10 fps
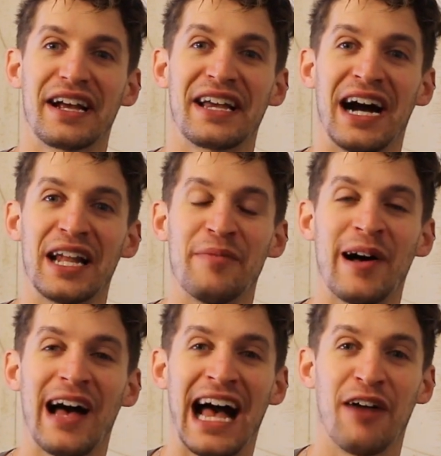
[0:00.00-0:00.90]
got
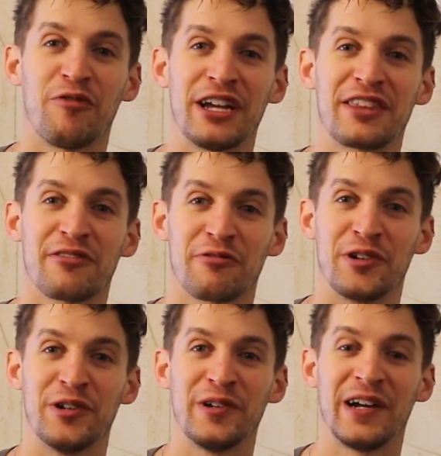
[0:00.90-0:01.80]
about halfway
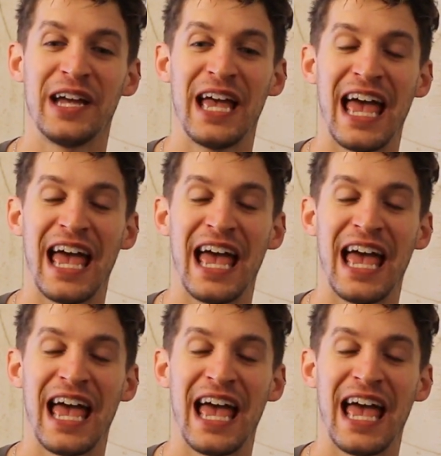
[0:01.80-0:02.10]
through